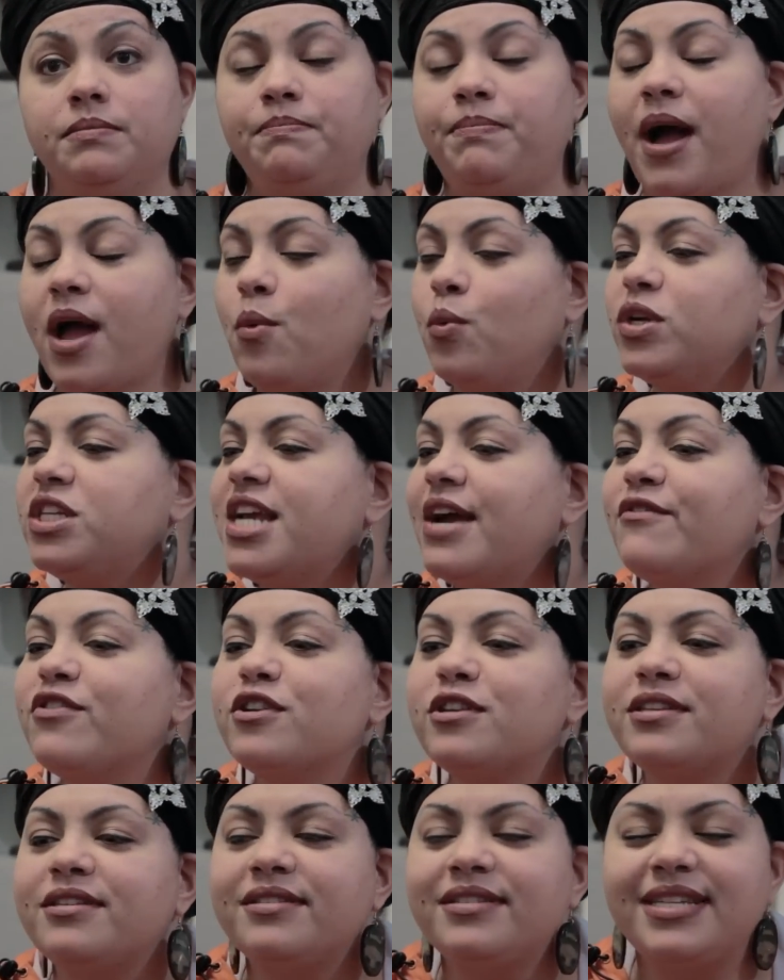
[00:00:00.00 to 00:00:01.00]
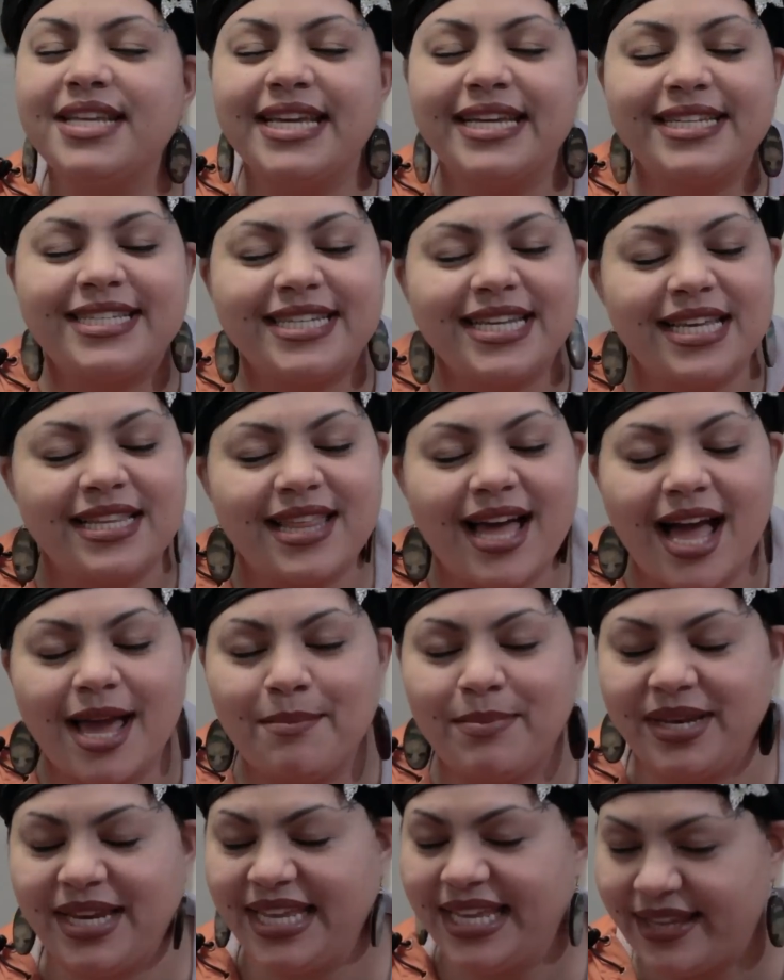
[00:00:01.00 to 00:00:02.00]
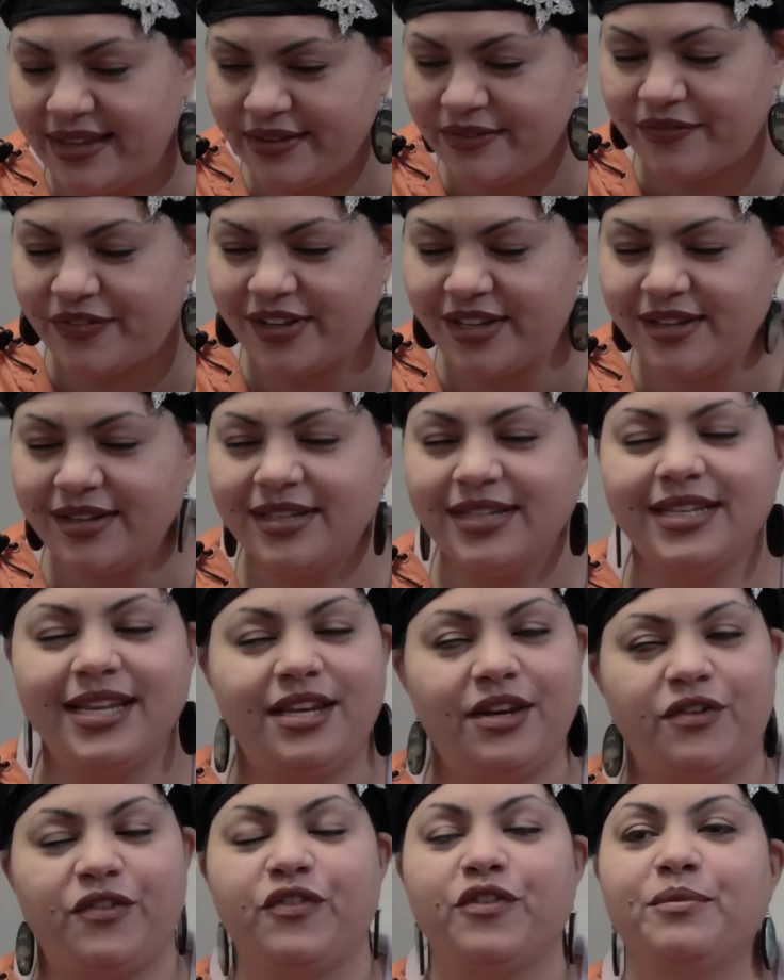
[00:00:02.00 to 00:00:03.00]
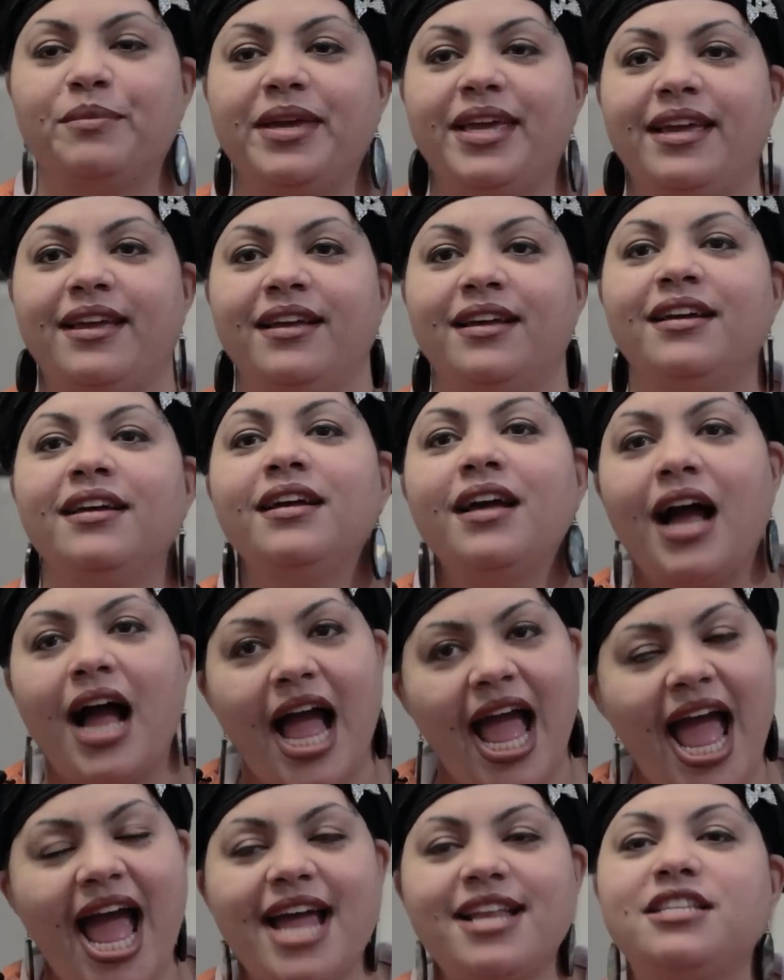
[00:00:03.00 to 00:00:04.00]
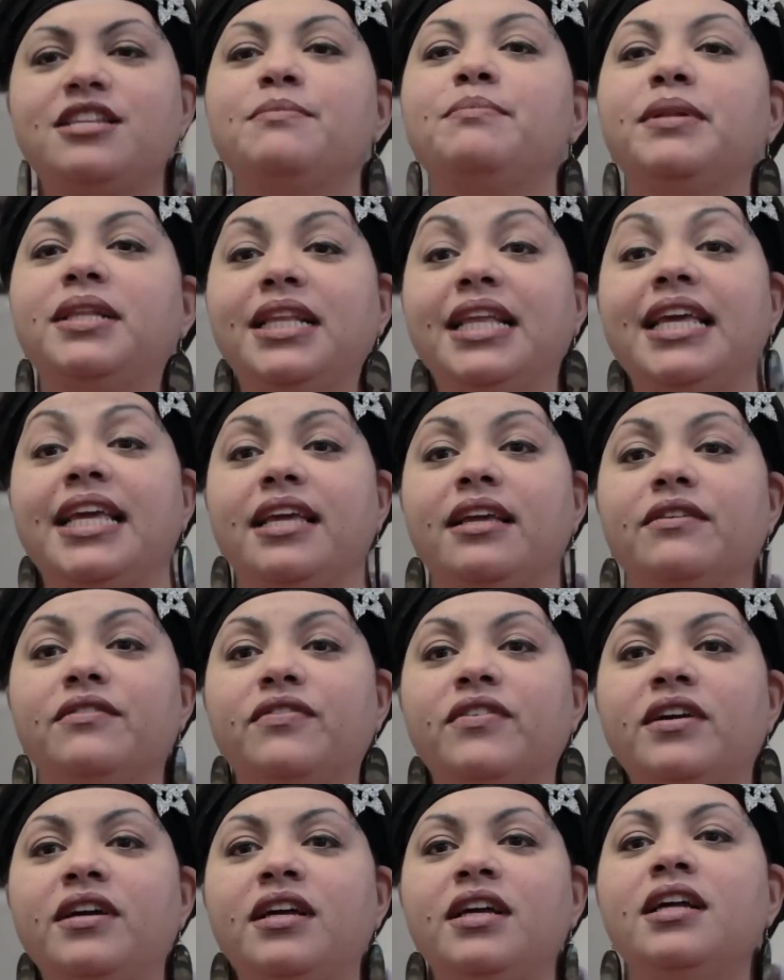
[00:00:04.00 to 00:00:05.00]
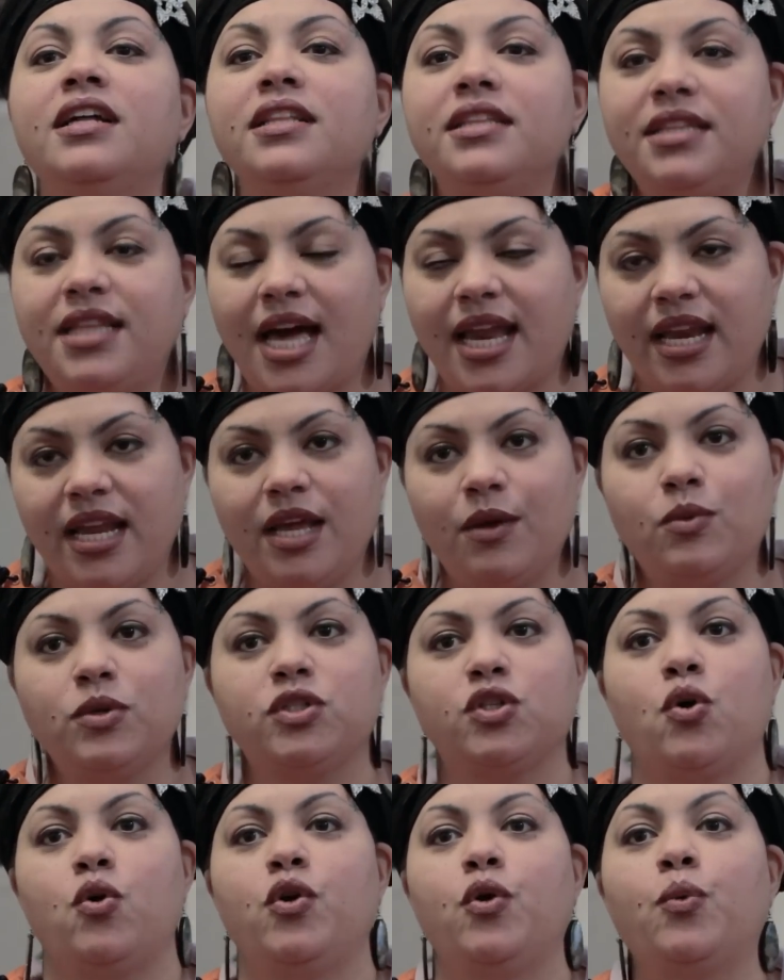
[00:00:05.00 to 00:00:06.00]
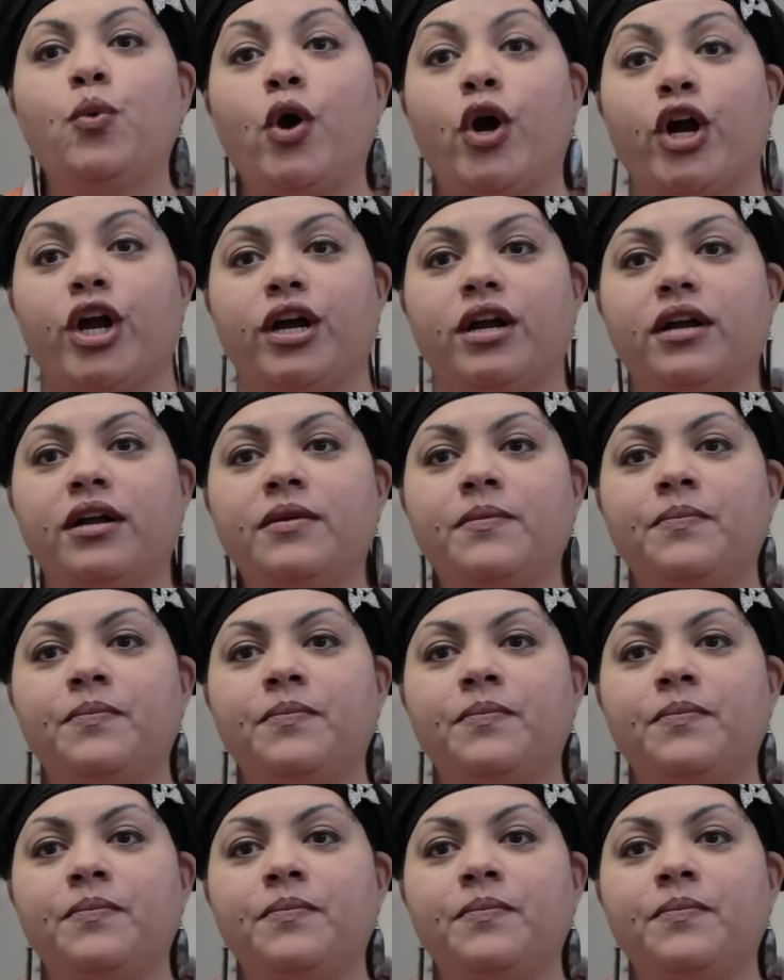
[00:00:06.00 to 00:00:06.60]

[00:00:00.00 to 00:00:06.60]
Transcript: By whichever deity that I believe did it for me, I had to believe that it was going to work.